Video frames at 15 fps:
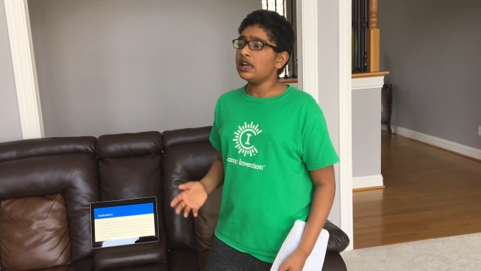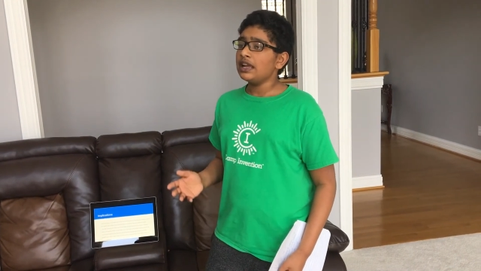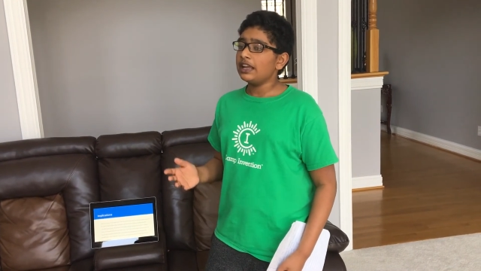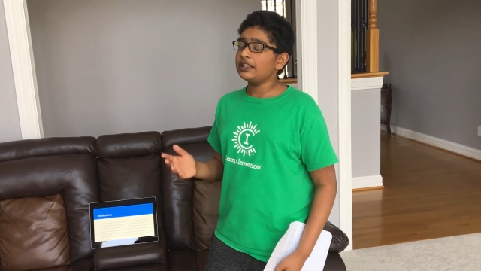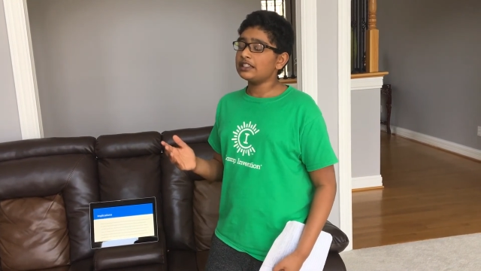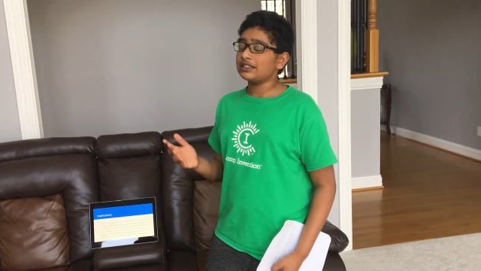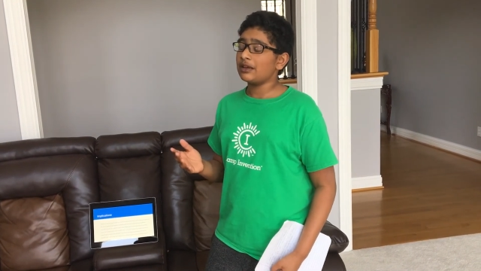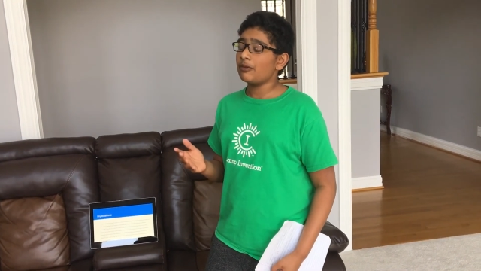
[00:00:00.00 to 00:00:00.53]

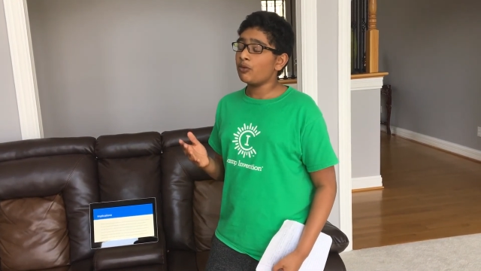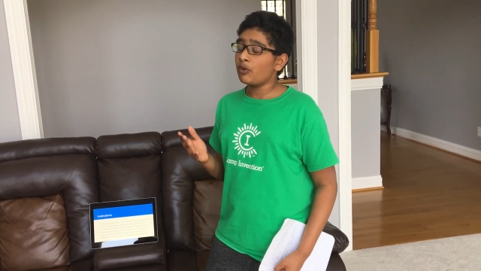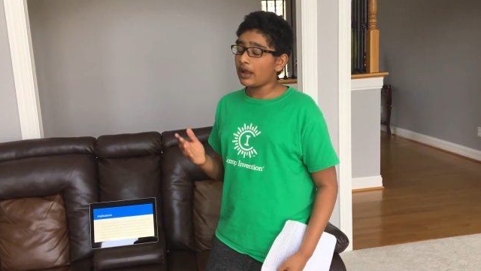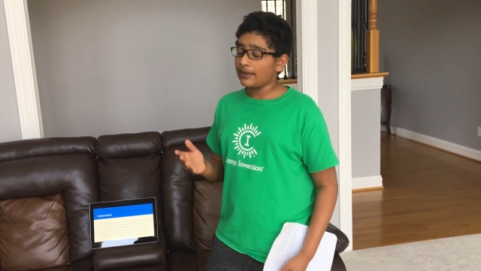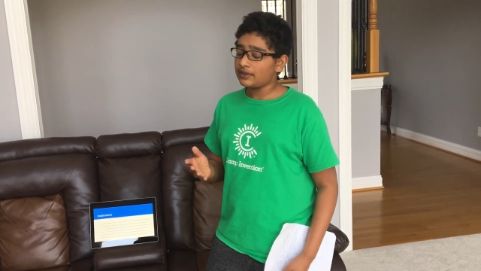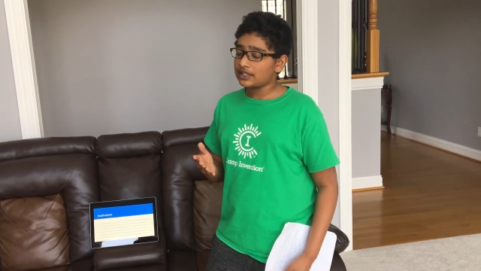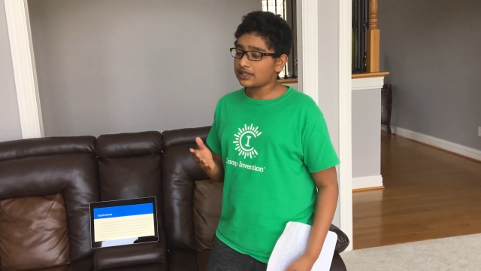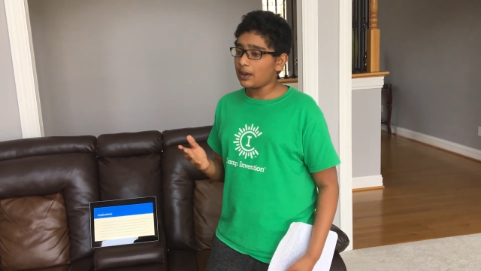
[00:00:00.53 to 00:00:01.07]
and
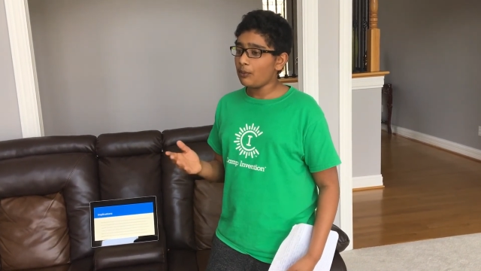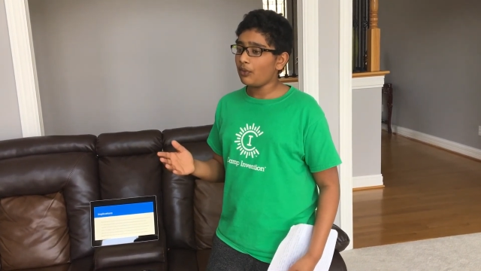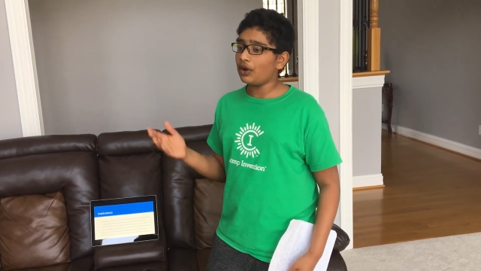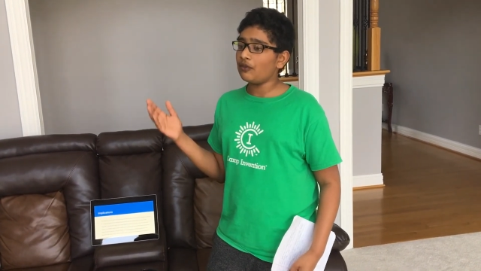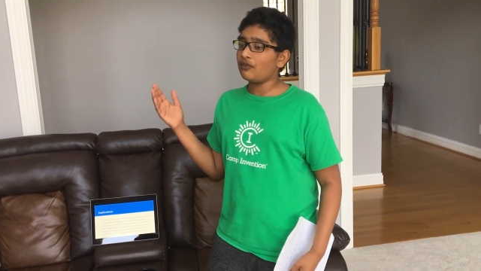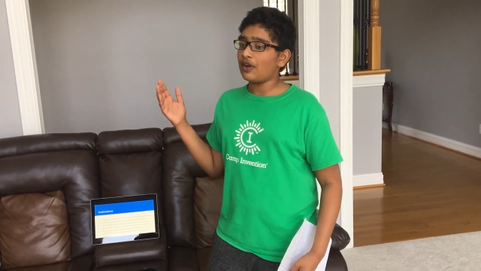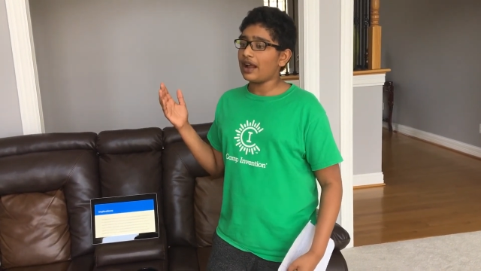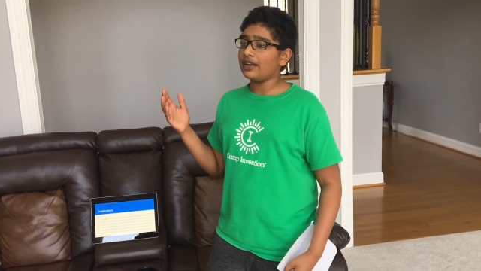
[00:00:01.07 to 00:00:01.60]
some way
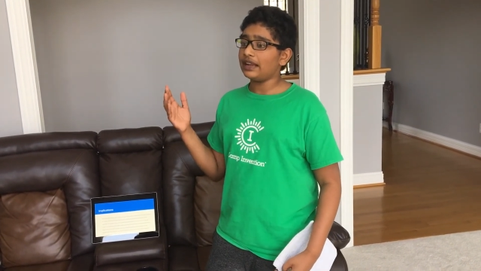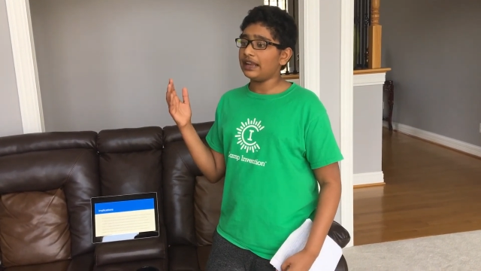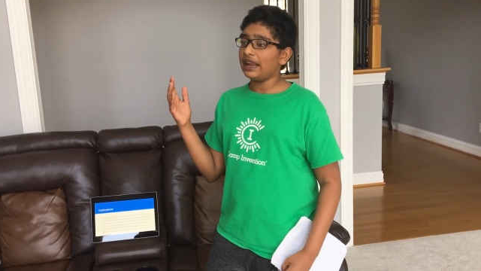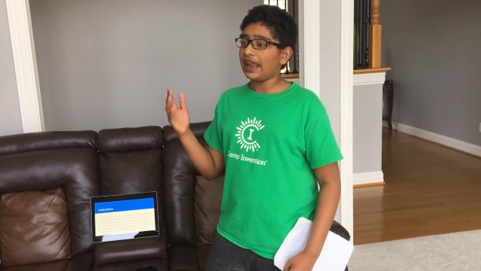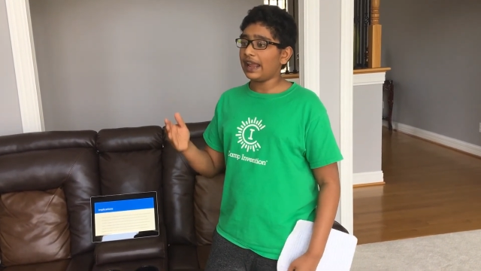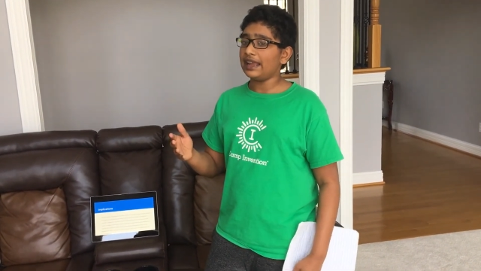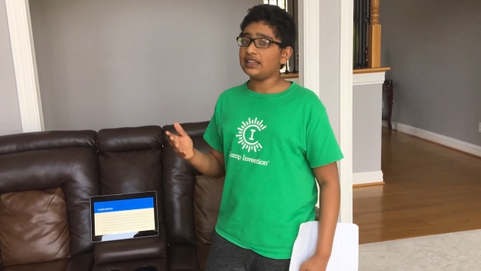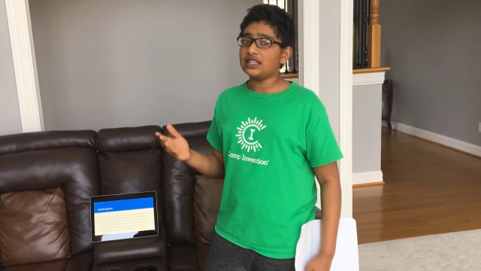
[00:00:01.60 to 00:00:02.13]
find an
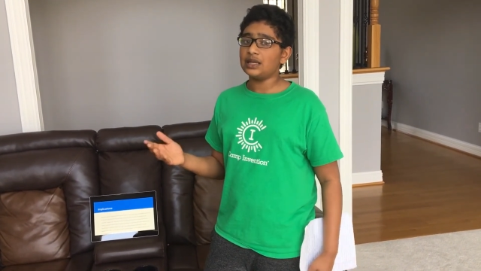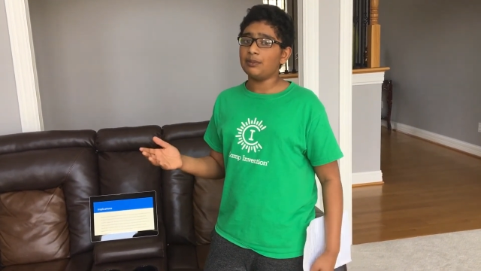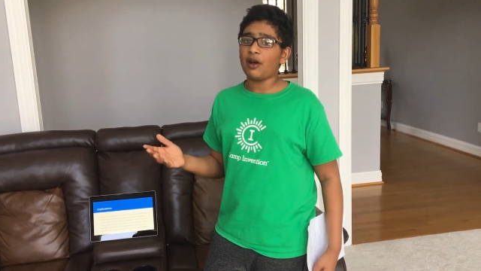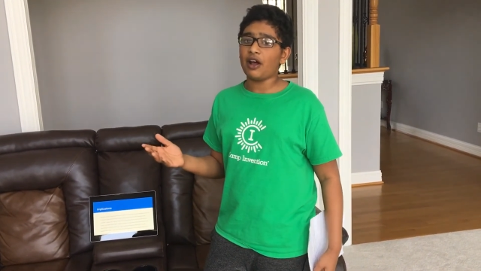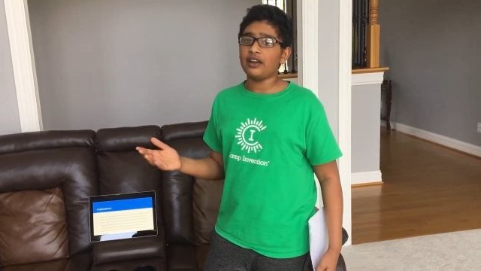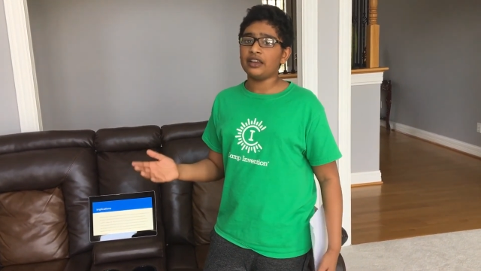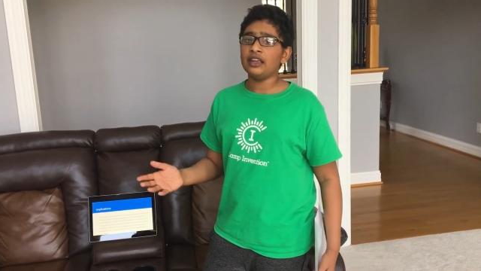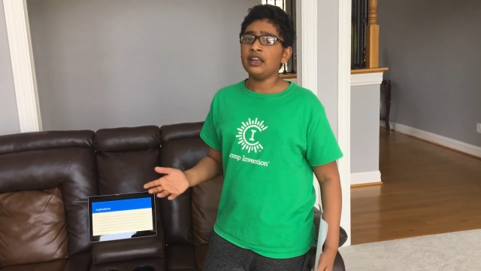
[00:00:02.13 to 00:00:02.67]

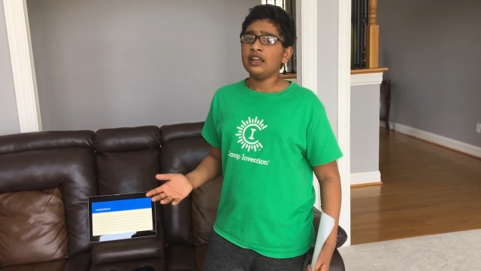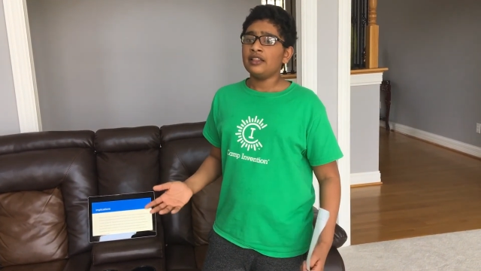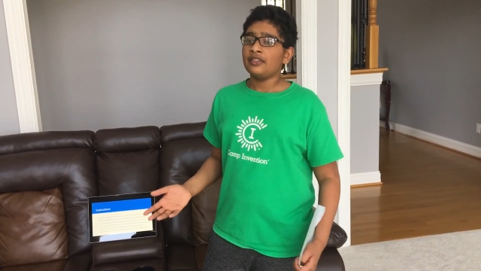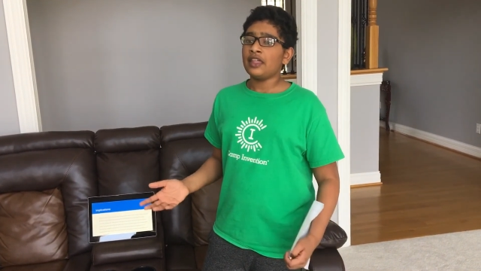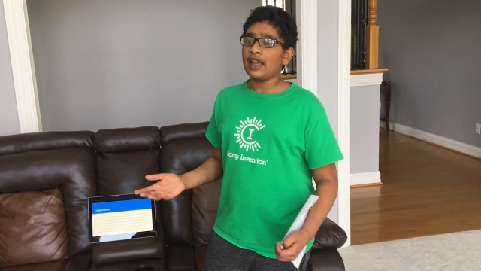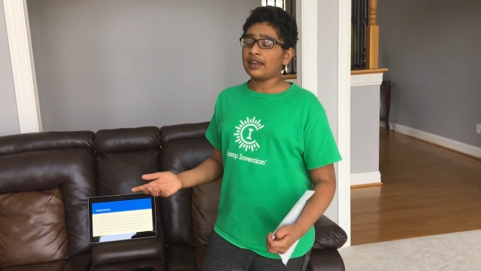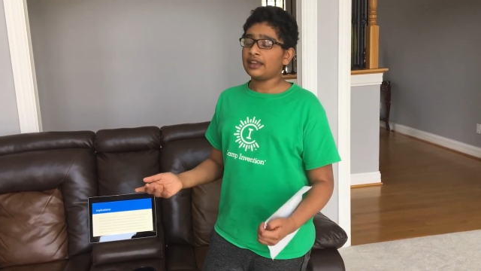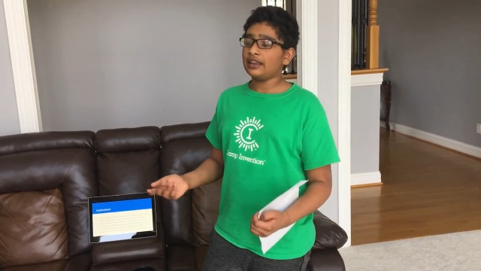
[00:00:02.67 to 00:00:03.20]
antibody
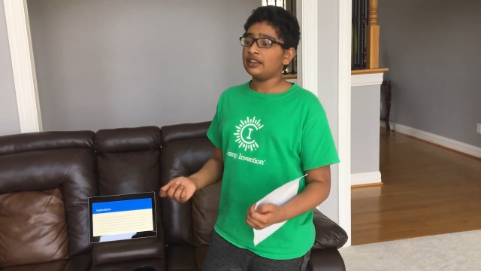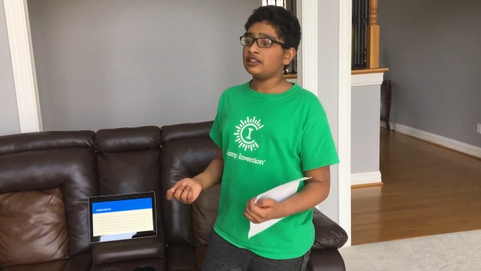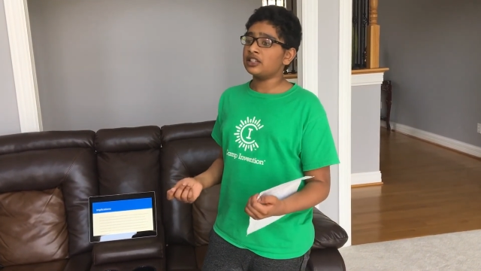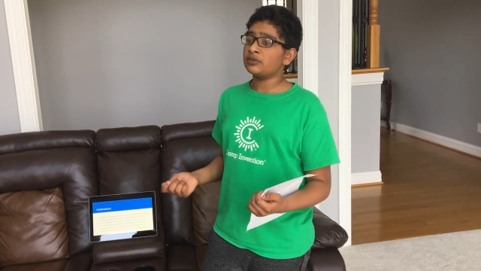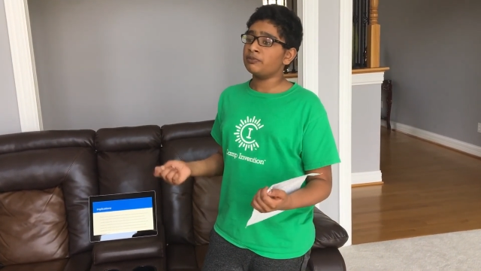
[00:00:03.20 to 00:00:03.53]
that can